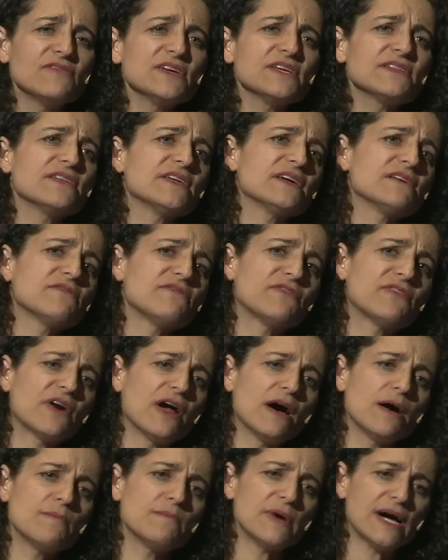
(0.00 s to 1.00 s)
Everything
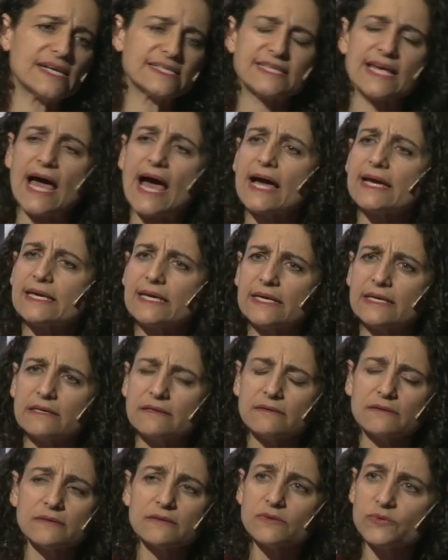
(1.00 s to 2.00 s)
from
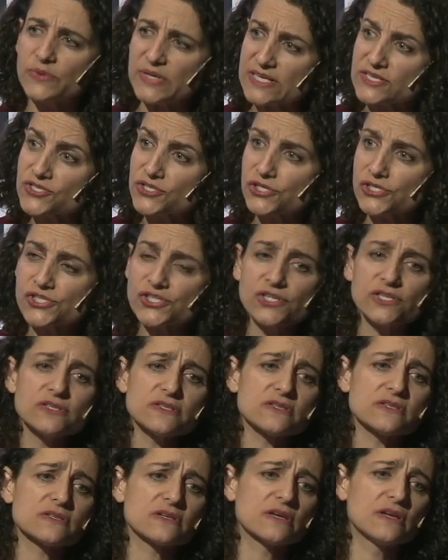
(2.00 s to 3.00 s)
attacking
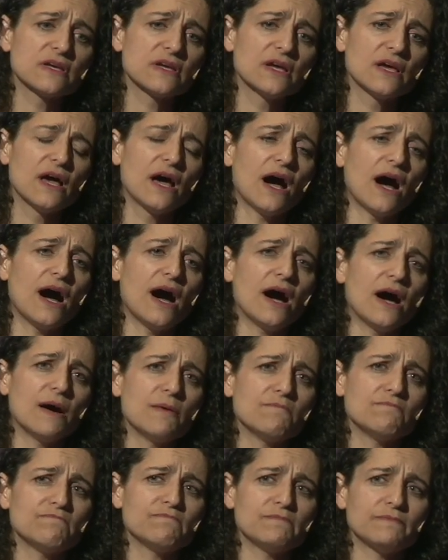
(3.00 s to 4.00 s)
researchers,
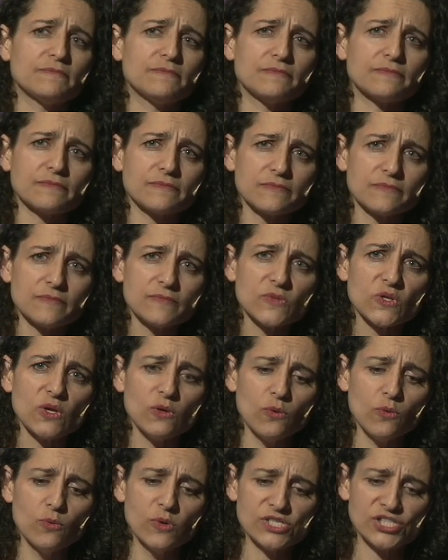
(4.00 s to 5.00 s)
um,
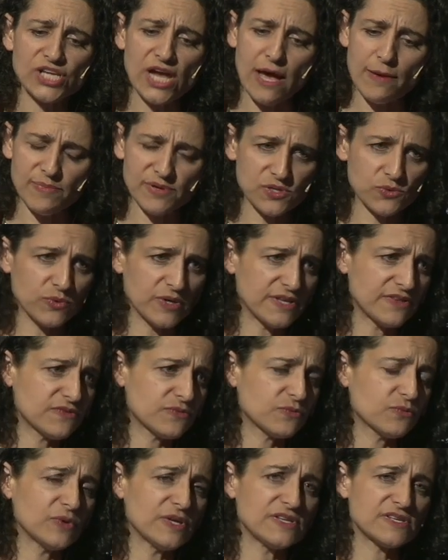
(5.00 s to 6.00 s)
which happened with,
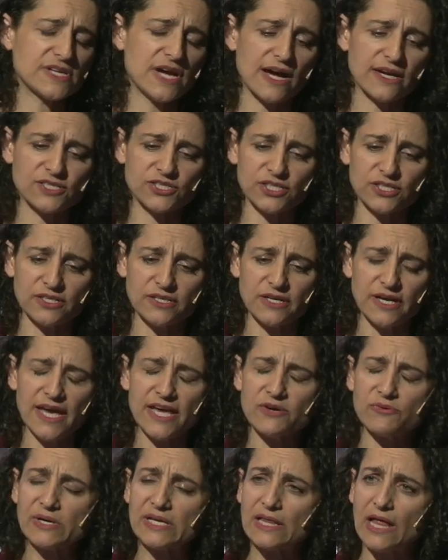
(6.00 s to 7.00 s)
with Dr.
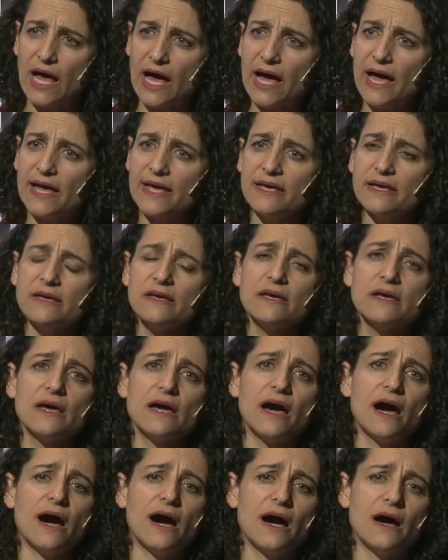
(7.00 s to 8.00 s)
Henry Lai,
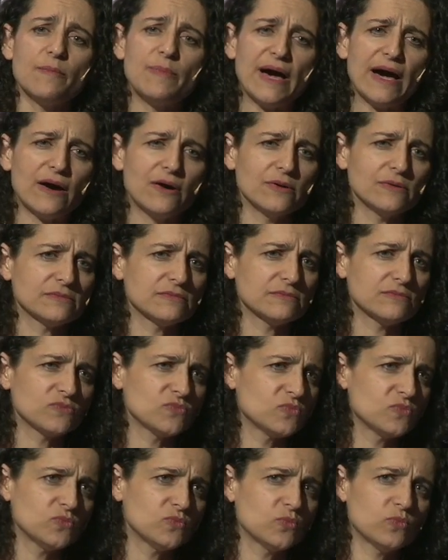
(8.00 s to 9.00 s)

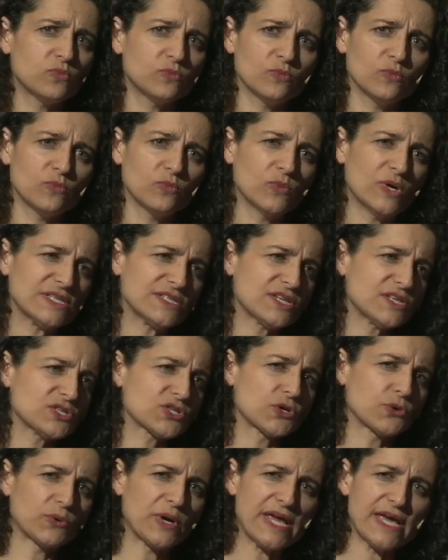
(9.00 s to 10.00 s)
about was
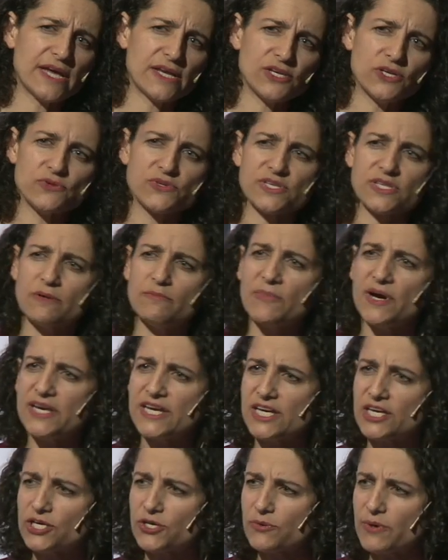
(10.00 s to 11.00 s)
his grant using the
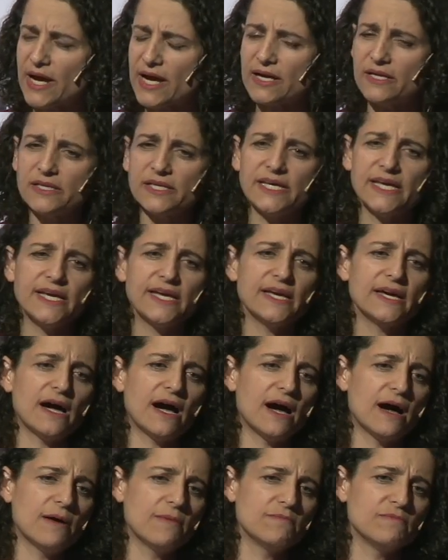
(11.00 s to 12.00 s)
money correctly
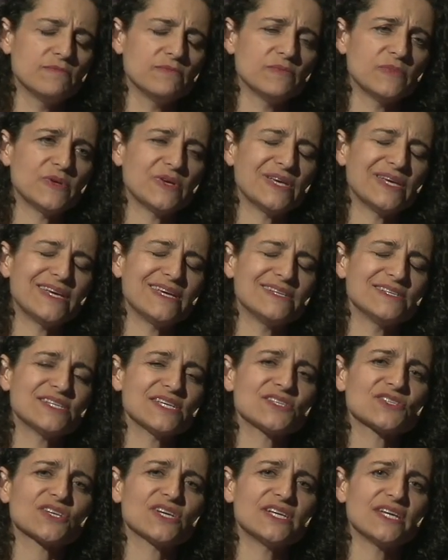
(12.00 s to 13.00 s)
um, in
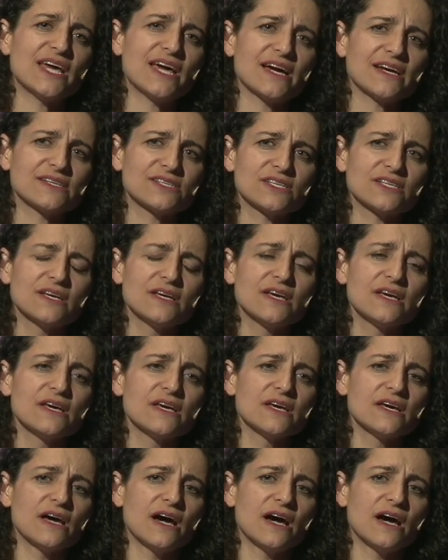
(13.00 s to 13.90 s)
disconnect.